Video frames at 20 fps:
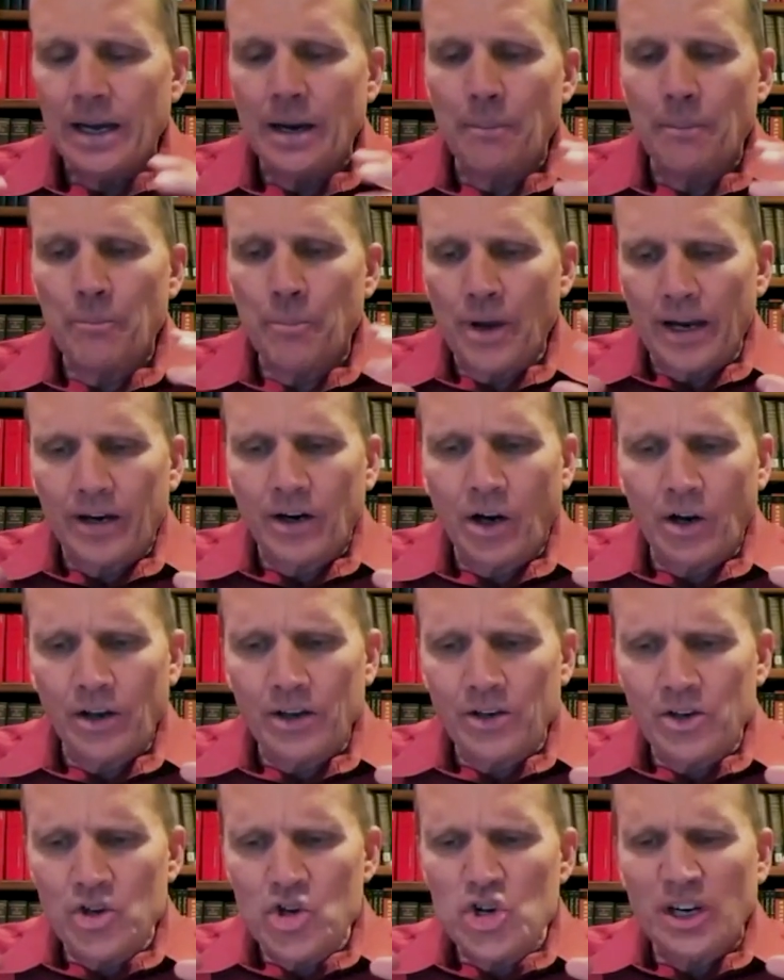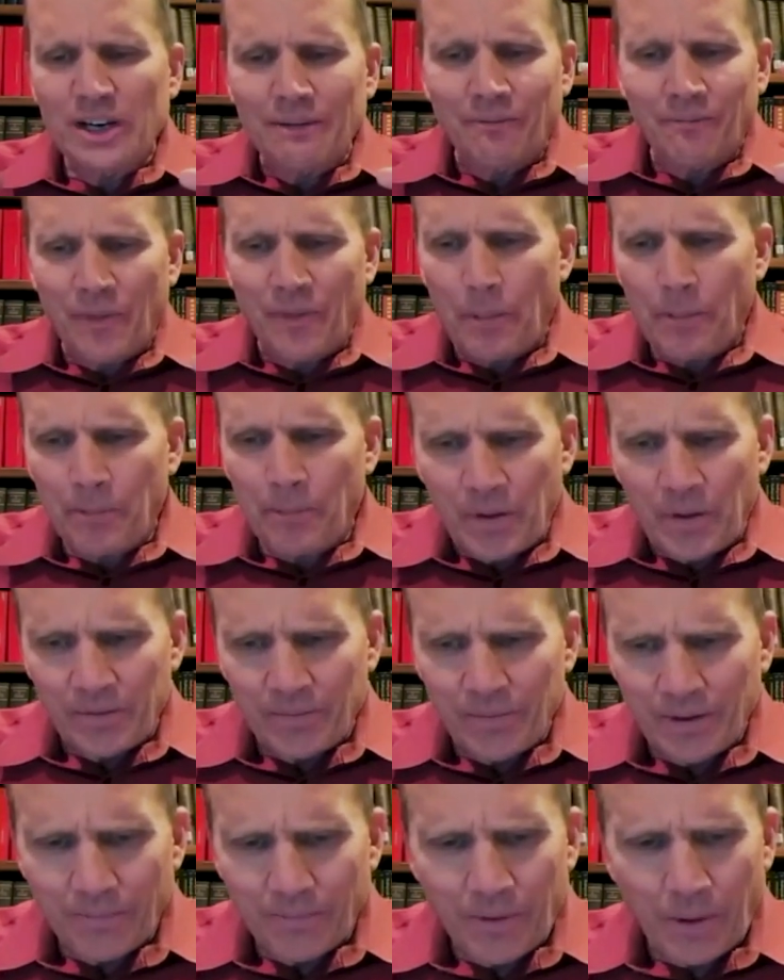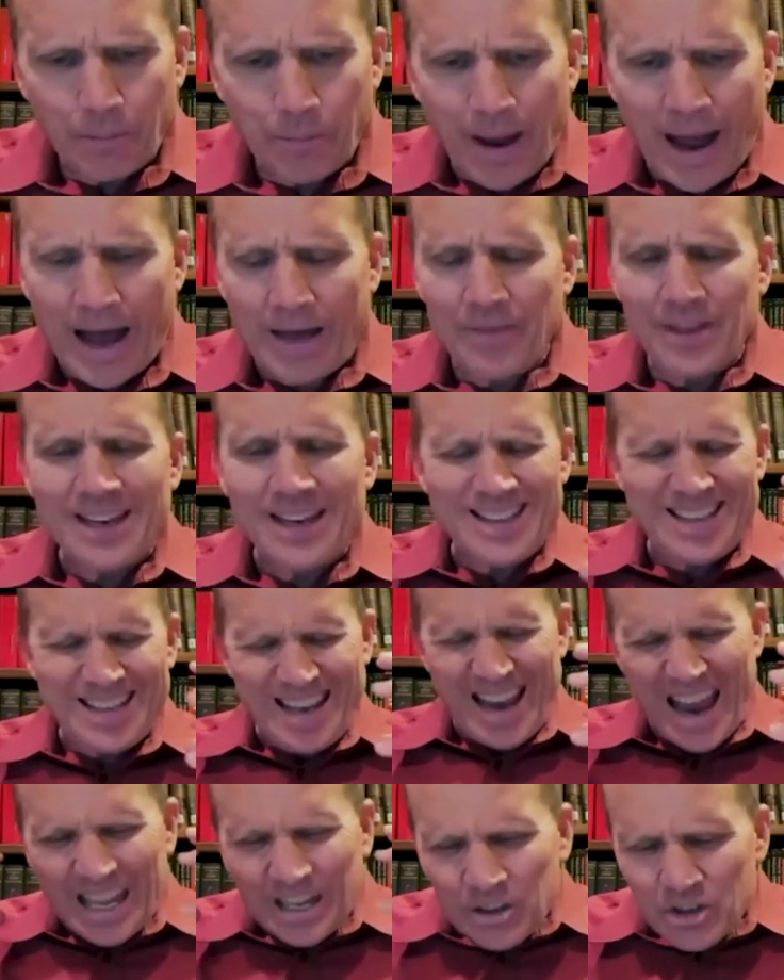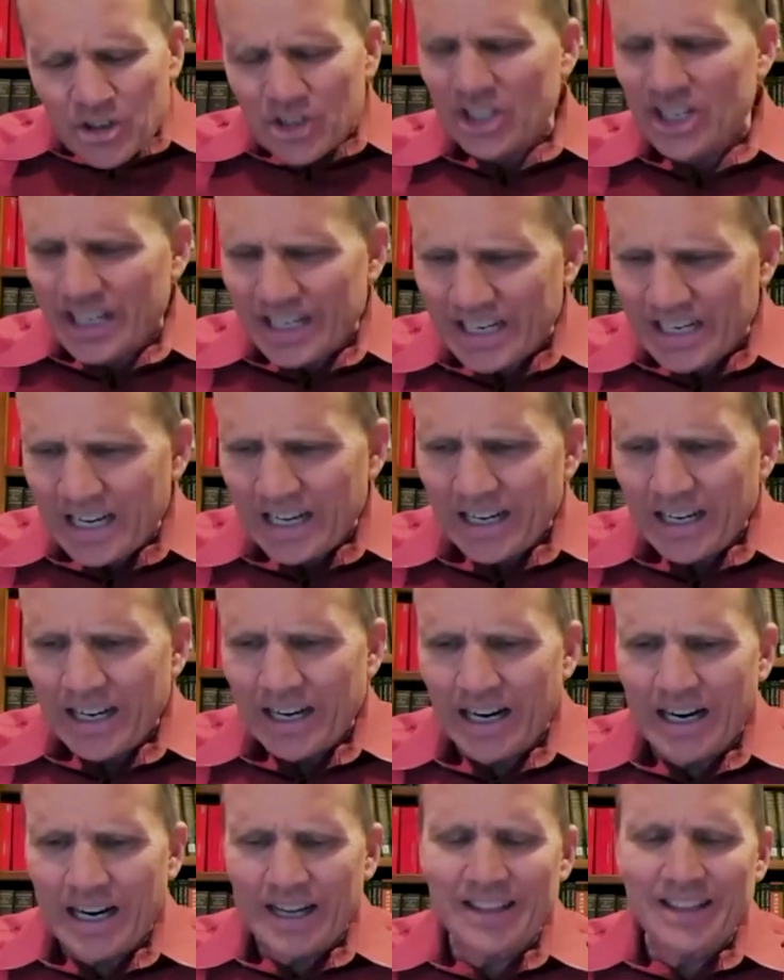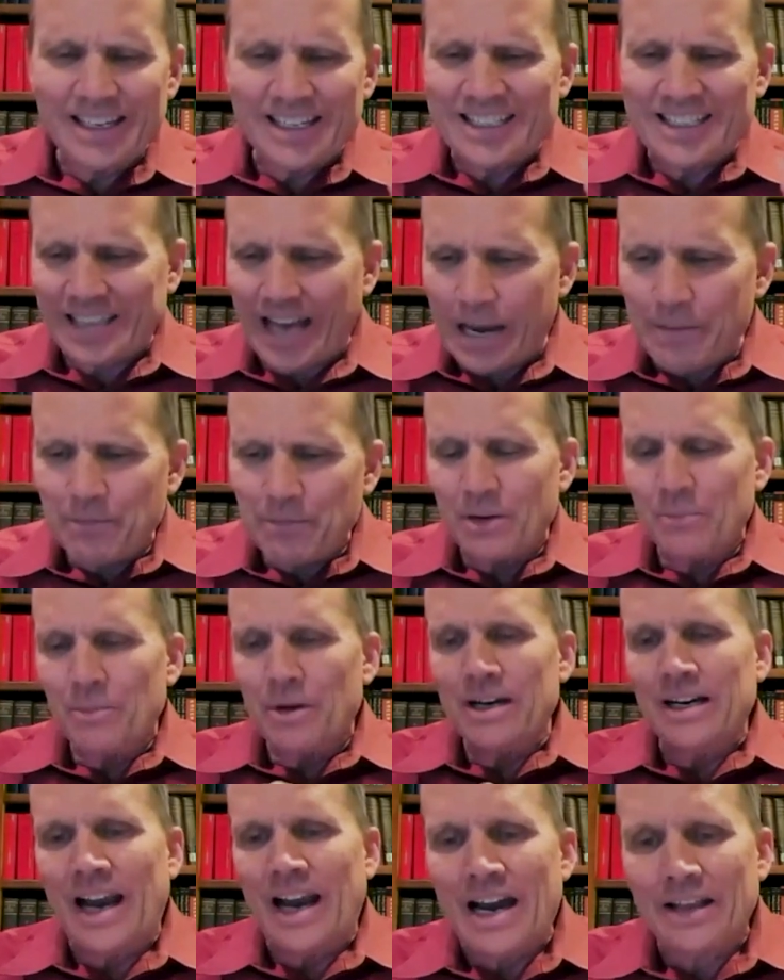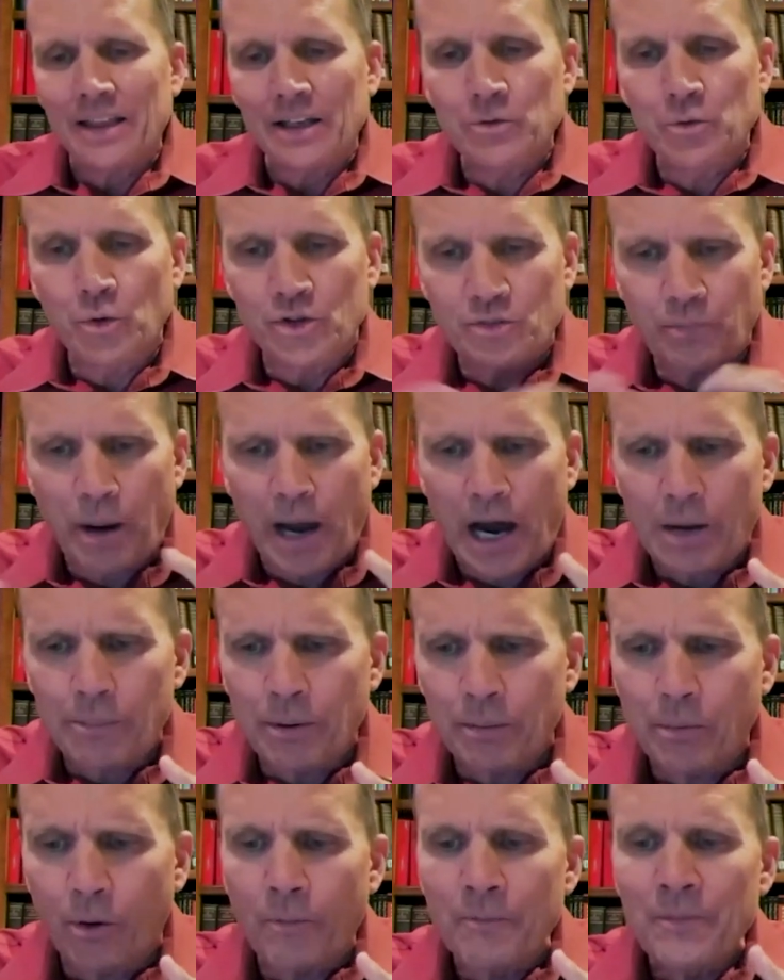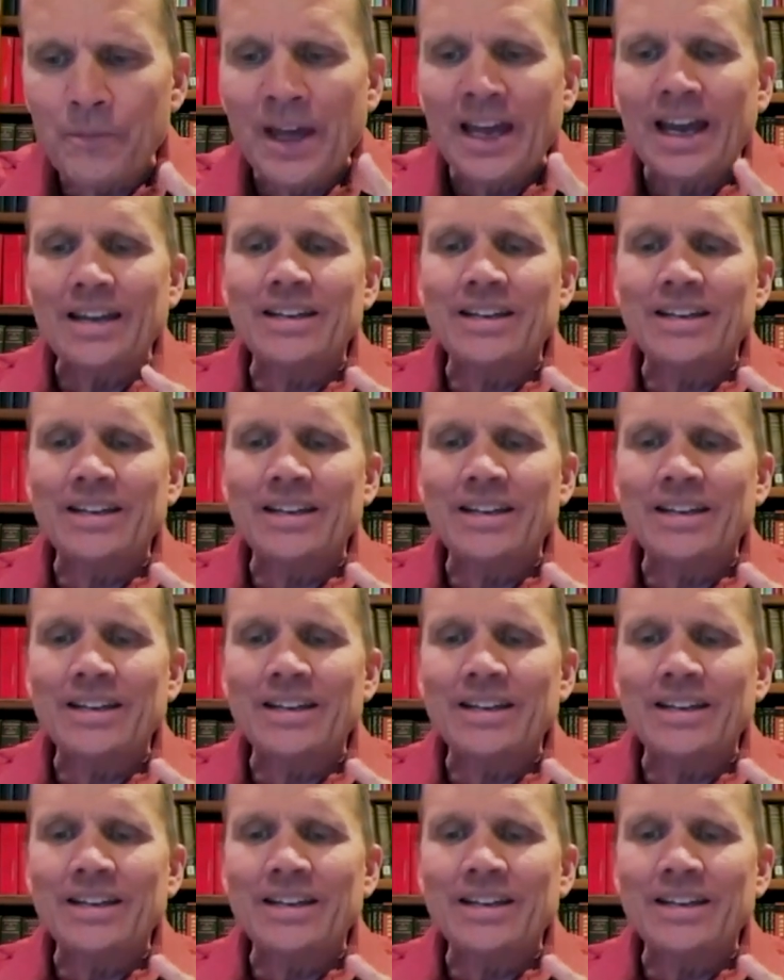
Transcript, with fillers: It, it you could the the the the the, the energy uh, and the excitement among Catholics was palpable.